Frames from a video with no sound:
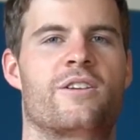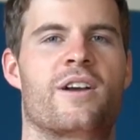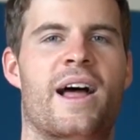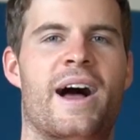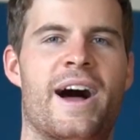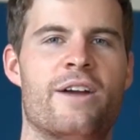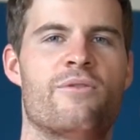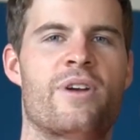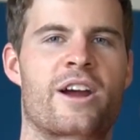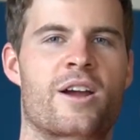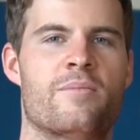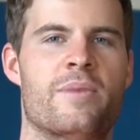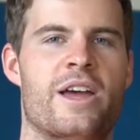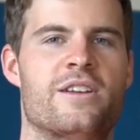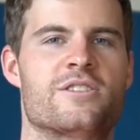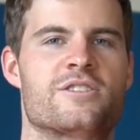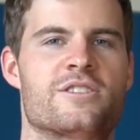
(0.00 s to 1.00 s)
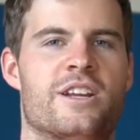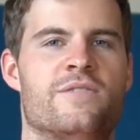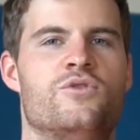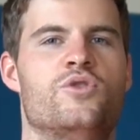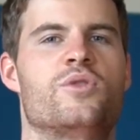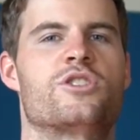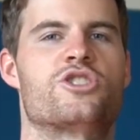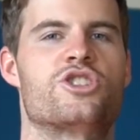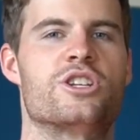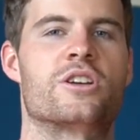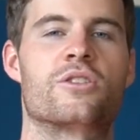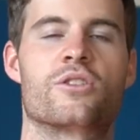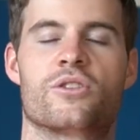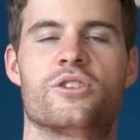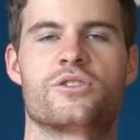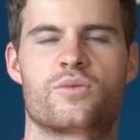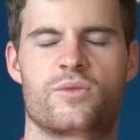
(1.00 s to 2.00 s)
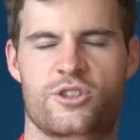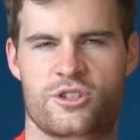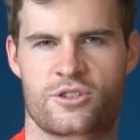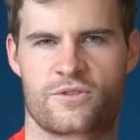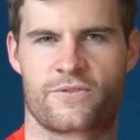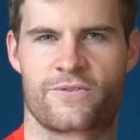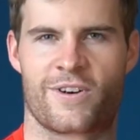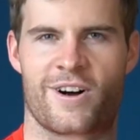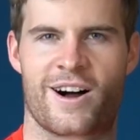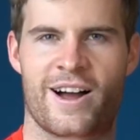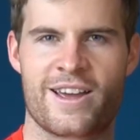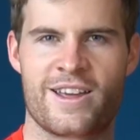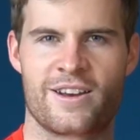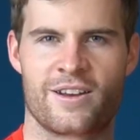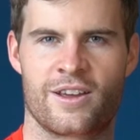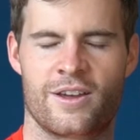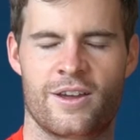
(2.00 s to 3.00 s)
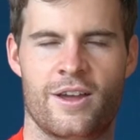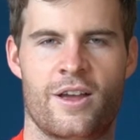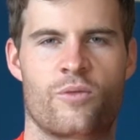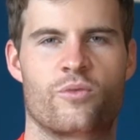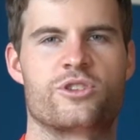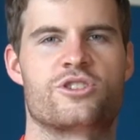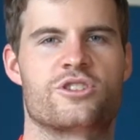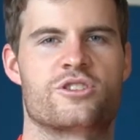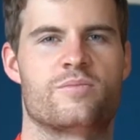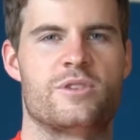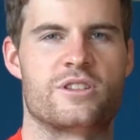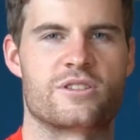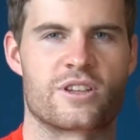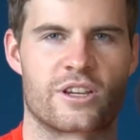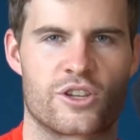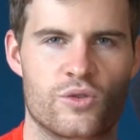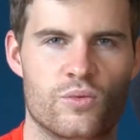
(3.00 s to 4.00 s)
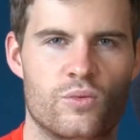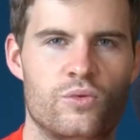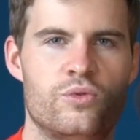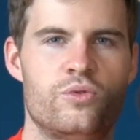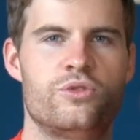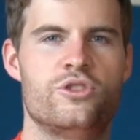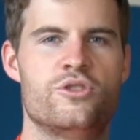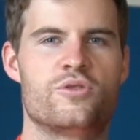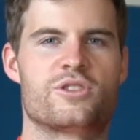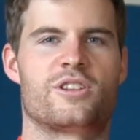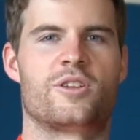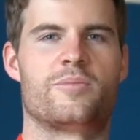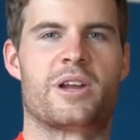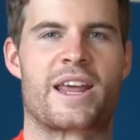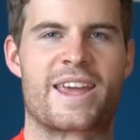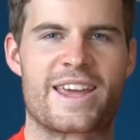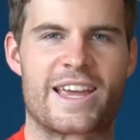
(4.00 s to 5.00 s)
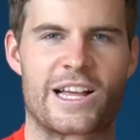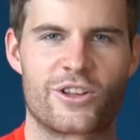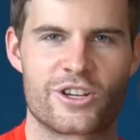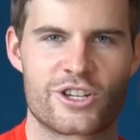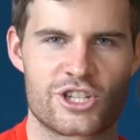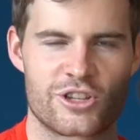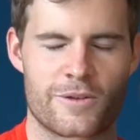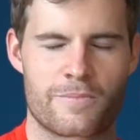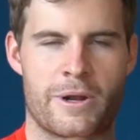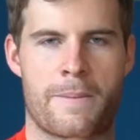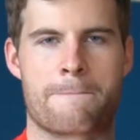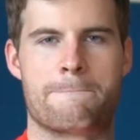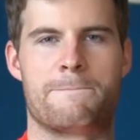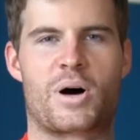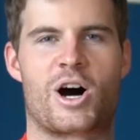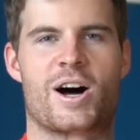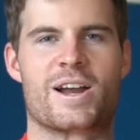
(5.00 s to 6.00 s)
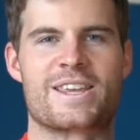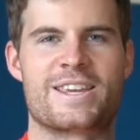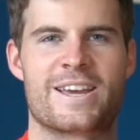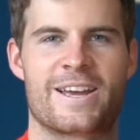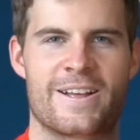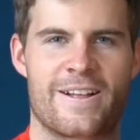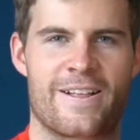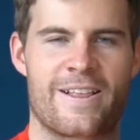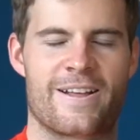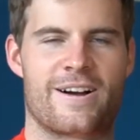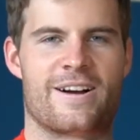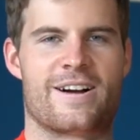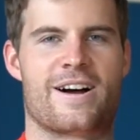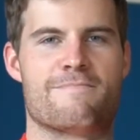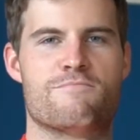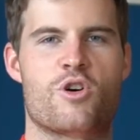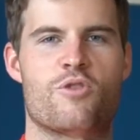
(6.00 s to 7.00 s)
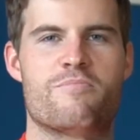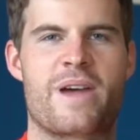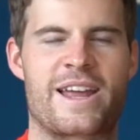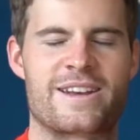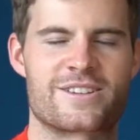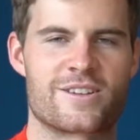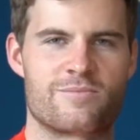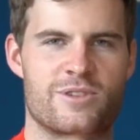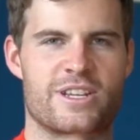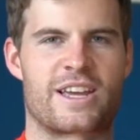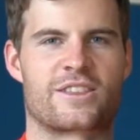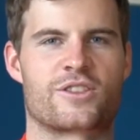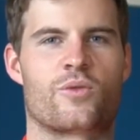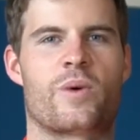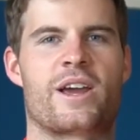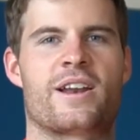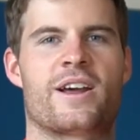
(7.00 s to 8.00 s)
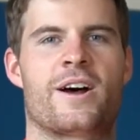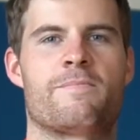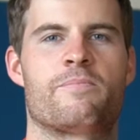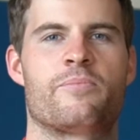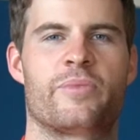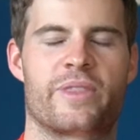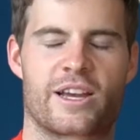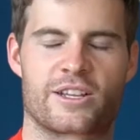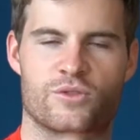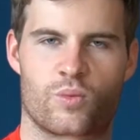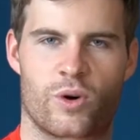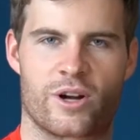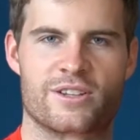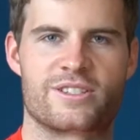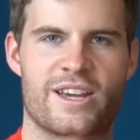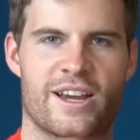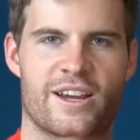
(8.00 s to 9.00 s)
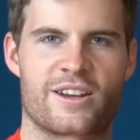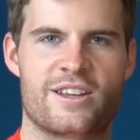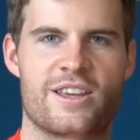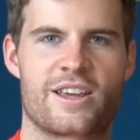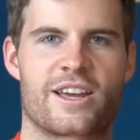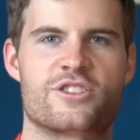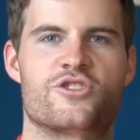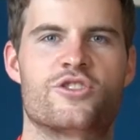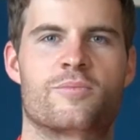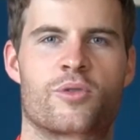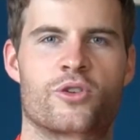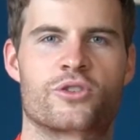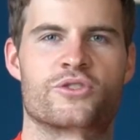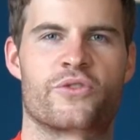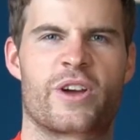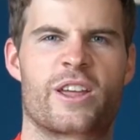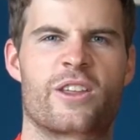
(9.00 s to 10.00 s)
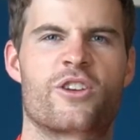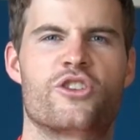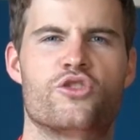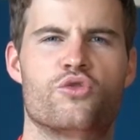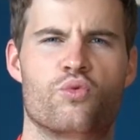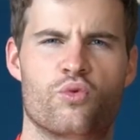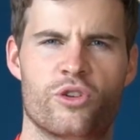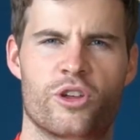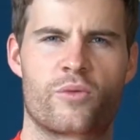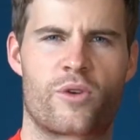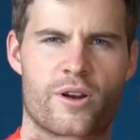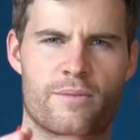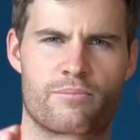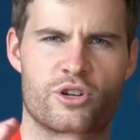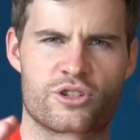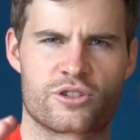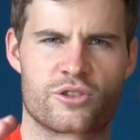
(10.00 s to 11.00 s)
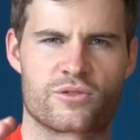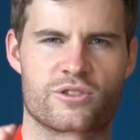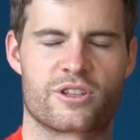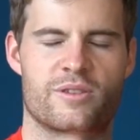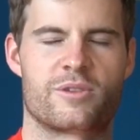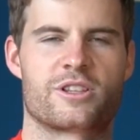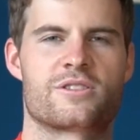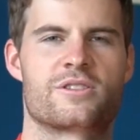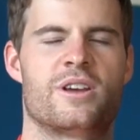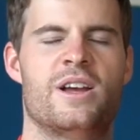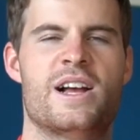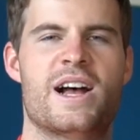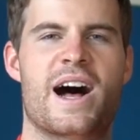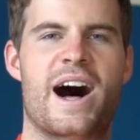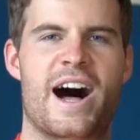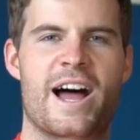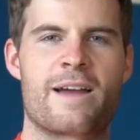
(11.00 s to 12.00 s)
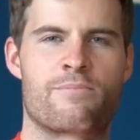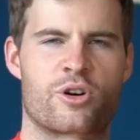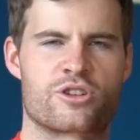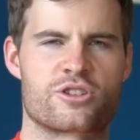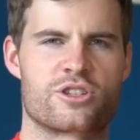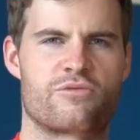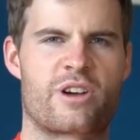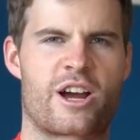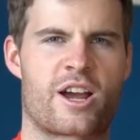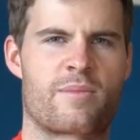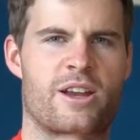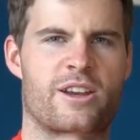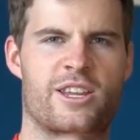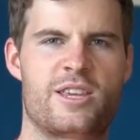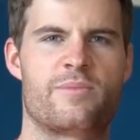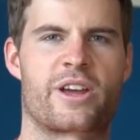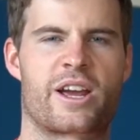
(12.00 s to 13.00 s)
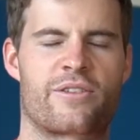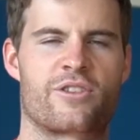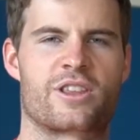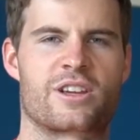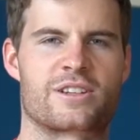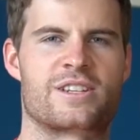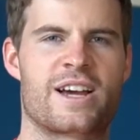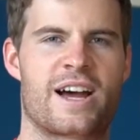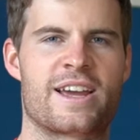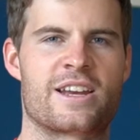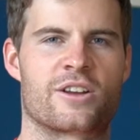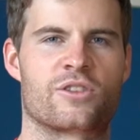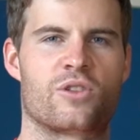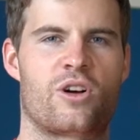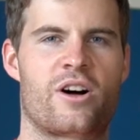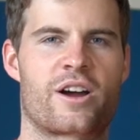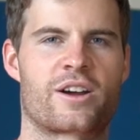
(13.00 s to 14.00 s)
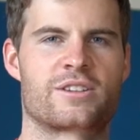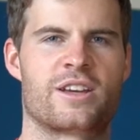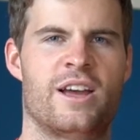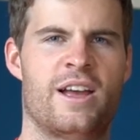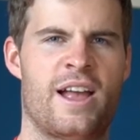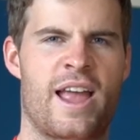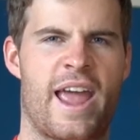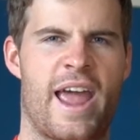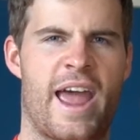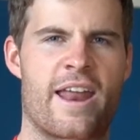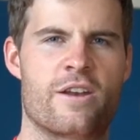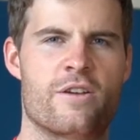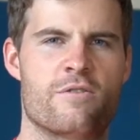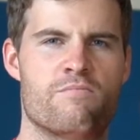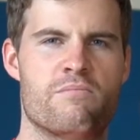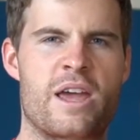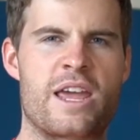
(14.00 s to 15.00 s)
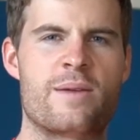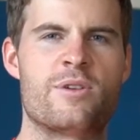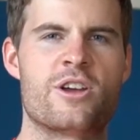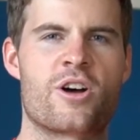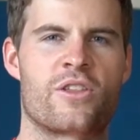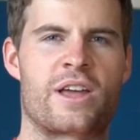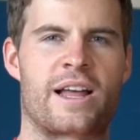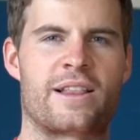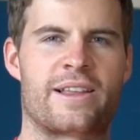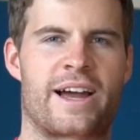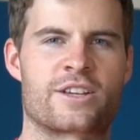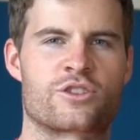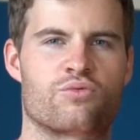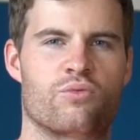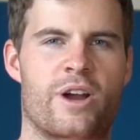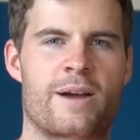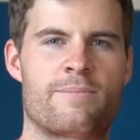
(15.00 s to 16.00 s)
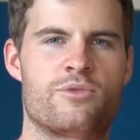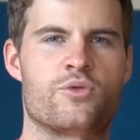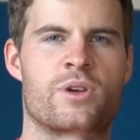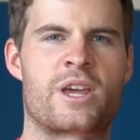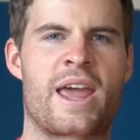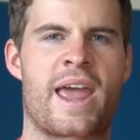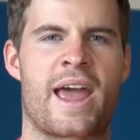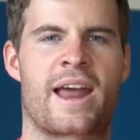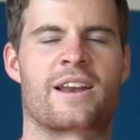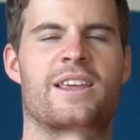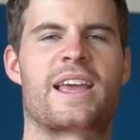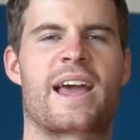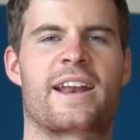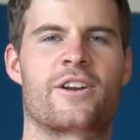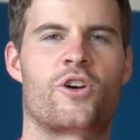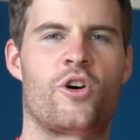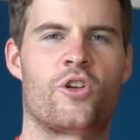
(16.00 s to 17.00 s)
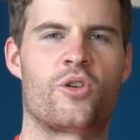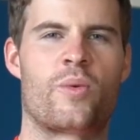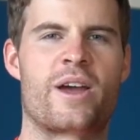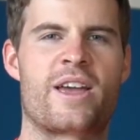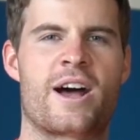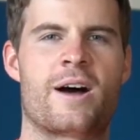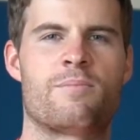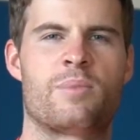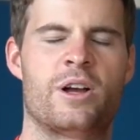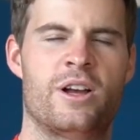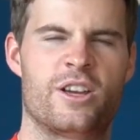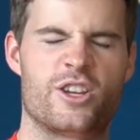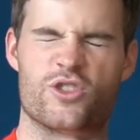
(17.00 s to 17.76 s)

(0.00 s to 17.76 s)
And I recommend, instead of doing cheat curls, which is fine, which just means you use a little bit of English, a little bit of body momentum to get the weight up. That's one technique as you approach failure and you really want to push those limits. I personally recommend keeping everything tight and locked, and maybe on that last rep you can't get it all the way up.